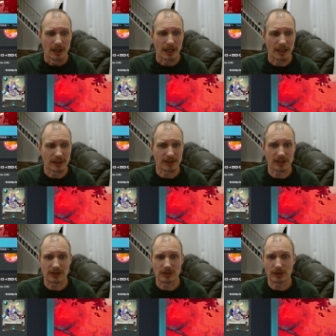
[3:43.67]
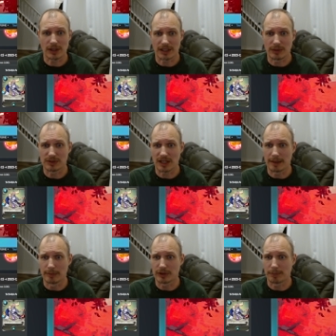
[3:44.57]
And it doesn't look like he was
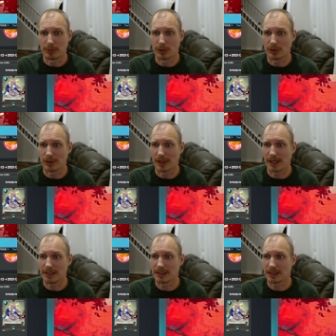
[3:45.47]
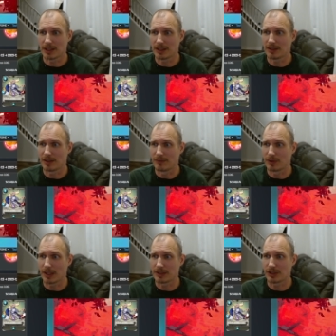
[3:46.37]
able to pull any kind of
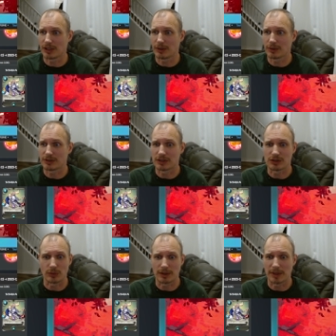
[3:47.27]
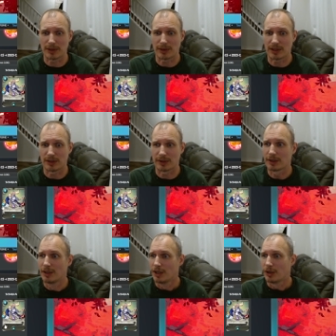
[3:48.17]
legendaries, and his only mythic here
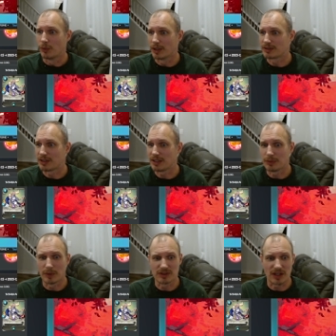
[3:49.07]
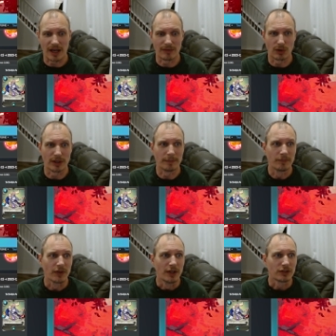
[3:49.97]
was the was the Evelyn.
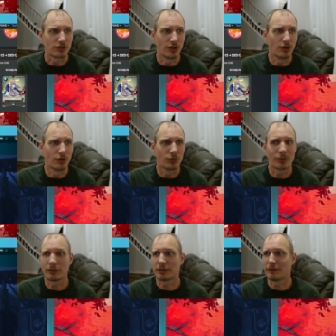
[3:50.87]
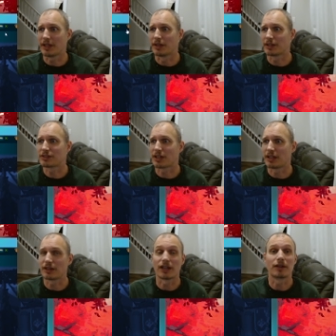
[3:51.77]
So relatively
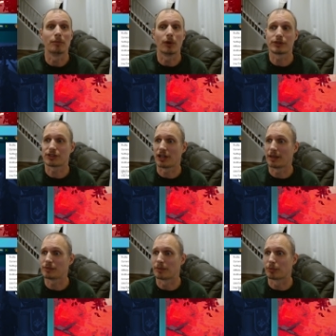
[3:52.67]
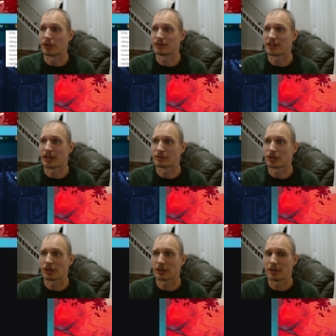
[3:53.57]
unexciting, like most times the bronze accounts
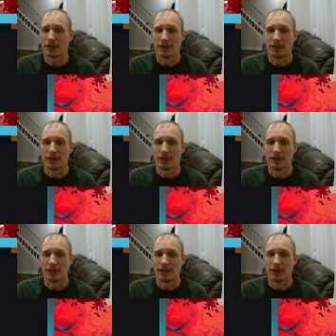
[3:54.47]
are.